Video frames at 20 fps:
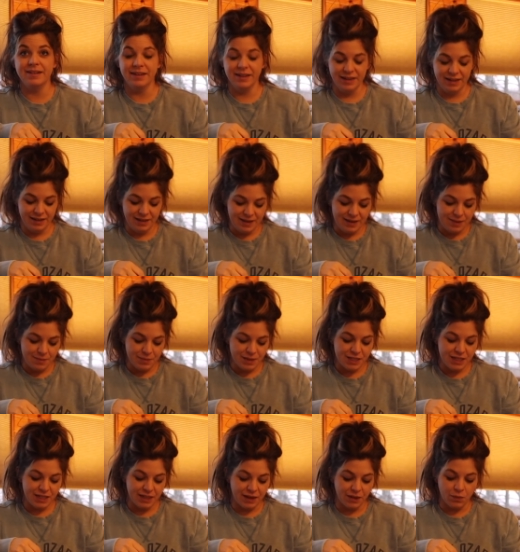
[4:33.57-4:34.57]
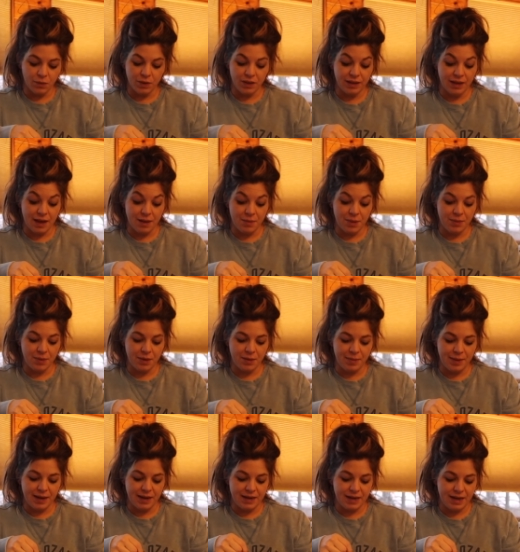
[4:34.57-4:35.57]
Yeah. But she like wouldn't let me put a
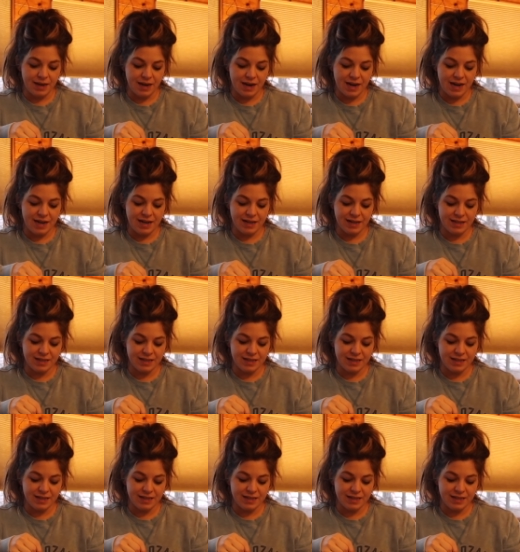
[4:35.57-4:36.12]
band-aid on it,